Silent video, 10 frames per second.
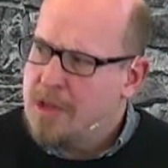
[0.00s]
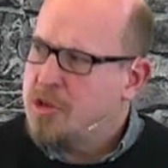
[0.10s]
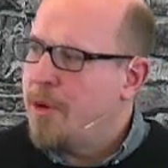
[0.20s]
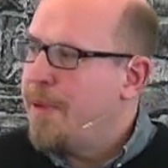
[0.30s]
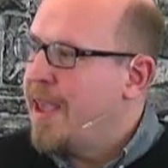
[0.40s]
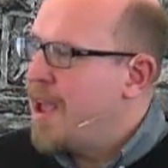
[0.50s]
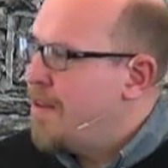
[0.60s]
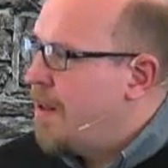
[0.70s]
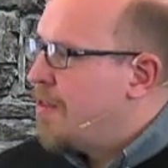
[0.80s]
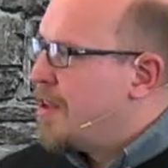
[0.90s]
So, we
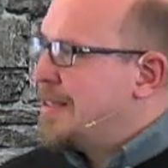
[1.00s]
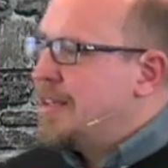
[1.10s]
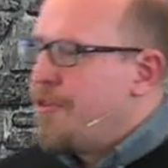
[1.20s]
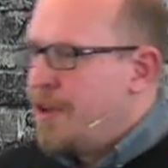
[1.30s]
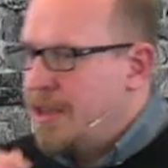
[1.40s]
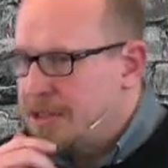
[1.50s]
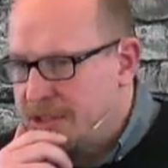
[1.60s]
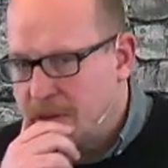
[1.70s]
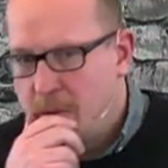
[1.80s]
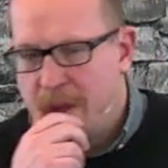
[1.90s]
began the
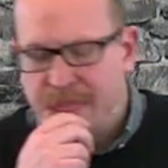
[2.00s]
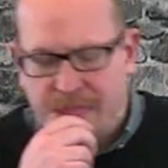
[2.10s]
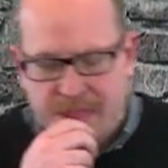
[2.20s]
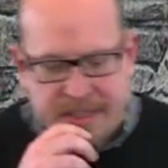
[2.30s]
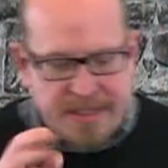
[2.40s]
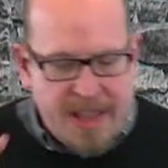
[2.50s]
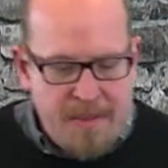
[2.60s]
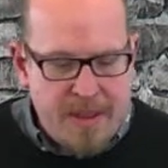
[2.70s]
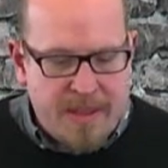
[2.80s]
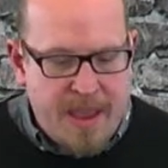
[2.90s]
series with the
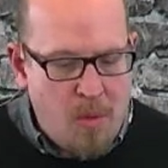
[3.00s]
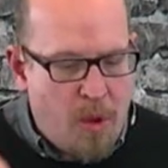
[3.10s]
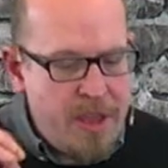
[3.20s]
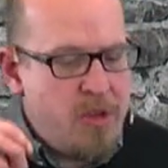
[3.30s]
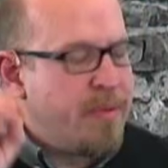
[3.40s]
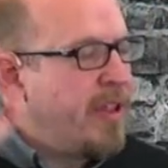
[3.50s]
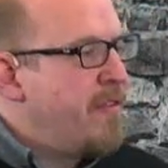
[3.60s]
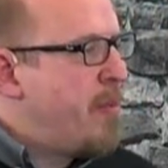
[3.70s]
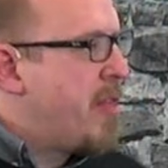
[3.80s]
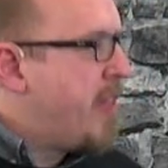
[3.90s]
statement that what you
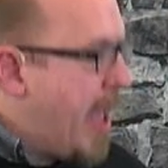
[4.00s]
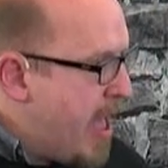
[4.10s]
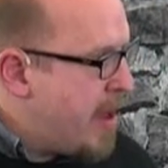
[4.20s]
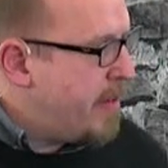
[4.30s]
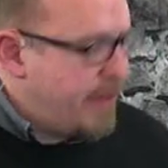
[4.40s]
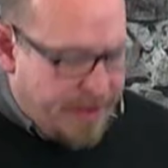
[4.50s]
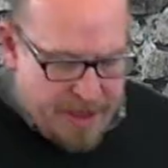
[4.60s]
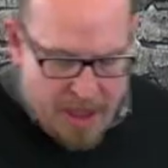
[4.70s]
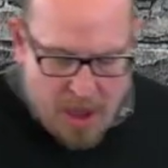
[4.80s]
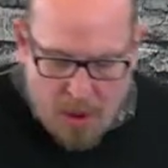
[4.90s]
believe about the end
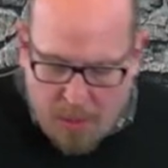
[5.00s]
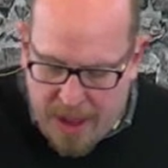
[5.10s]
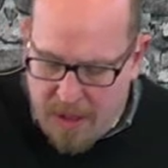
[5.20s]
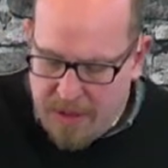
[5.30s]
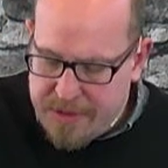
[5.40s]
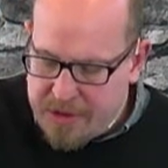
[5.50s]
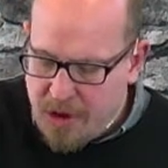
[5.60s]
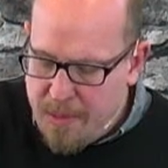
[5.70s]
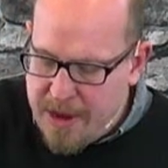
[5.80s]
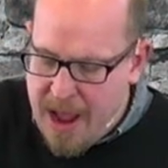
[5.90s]
will
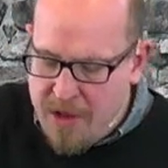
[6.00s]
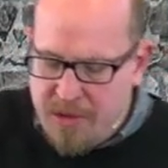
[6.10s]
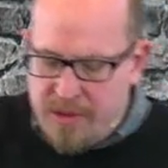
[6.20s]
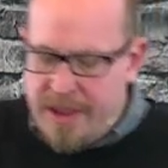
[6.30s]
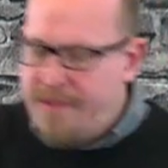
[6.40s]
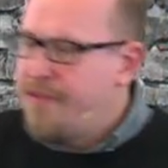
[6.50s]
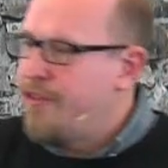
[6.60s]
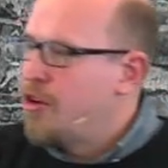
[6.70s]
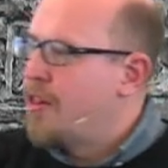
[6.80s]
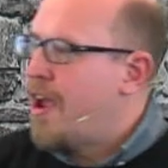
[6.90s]
determine how you live
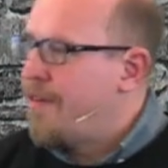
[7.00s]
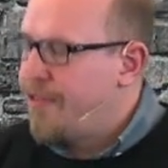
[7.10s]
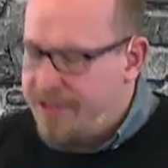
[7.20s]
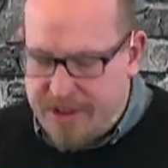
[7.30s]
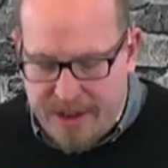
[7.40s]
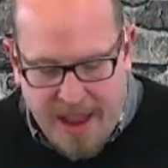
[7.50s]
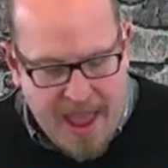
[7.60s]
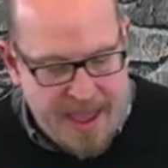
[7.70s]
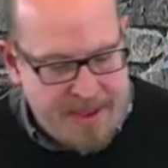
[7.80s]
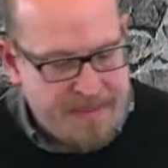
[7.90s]
your life
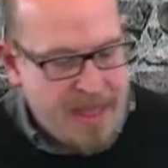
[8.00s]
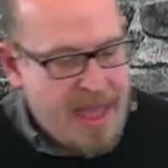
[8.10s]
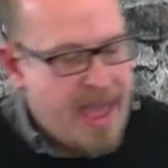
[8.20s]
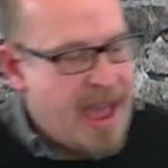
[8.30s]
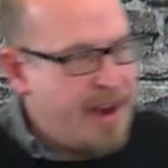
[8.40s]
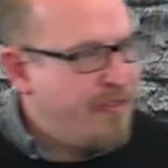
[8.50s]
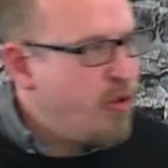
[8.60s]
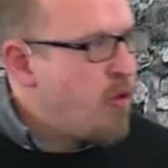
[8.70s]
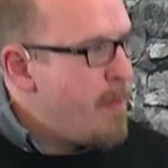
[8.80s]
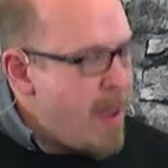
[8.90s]
today. And if
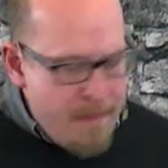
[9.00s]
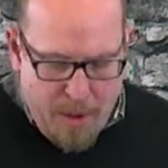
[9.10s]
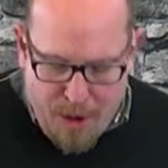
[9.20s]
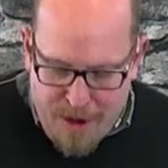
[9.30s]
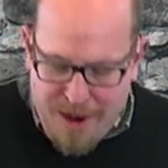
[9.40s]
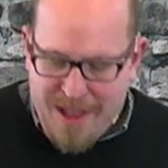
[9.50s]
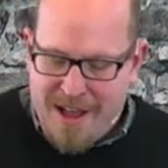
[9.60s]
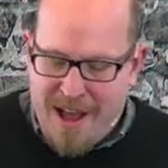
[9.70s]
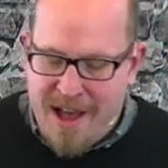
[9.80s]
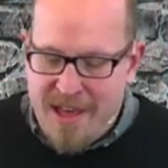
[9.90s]
you remember,
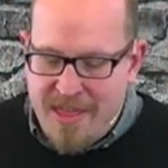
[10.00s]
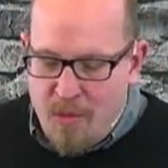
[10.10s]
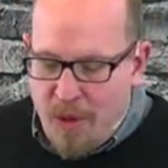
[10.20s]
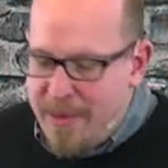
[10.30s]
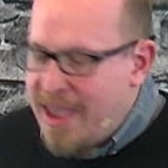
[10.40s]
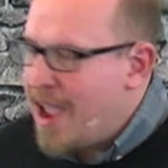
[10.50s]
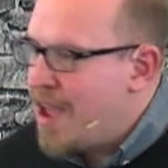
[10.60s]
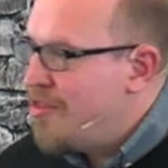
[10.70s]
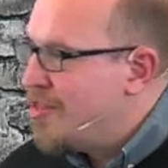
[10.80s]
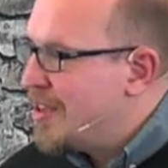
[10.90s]
uh, we
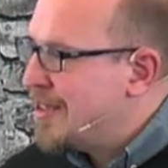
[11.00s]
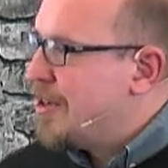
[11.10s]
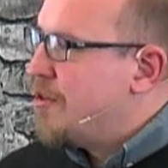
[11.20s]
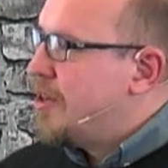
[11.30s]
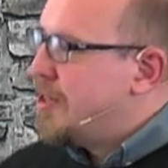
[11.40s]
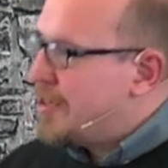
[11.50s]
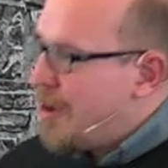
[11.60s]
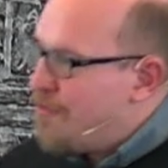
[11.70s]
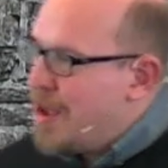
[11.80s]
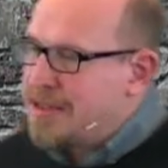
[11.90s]
began this series
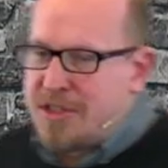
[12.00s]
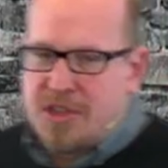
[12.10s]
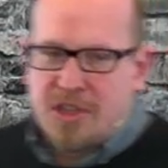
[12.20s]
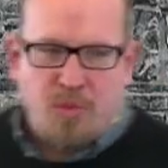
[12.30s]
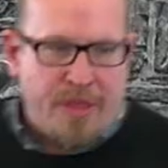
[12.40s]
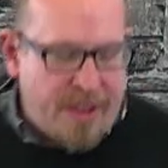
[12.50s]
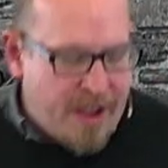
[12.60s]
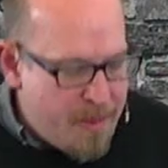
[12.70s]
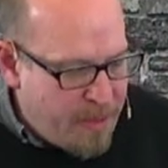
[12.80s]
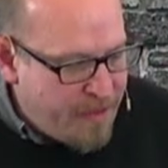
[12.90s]
of messages with a
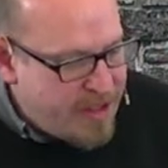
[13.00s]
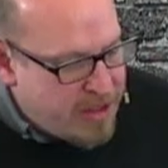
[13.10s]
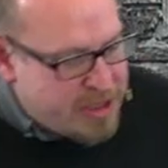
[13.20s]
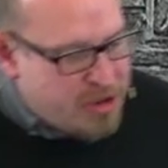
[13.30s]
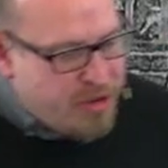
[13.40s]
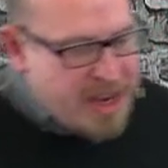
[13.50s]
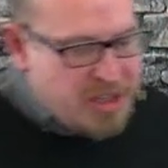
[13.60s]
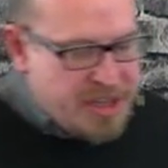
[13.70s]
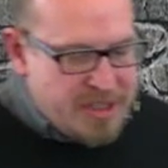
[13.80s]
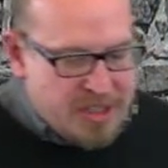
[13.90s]
couple of
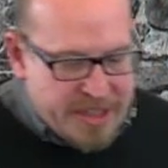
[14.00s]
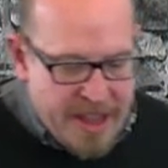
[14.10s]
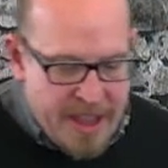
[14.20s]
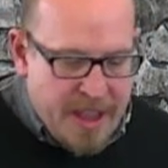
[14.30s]
illustrations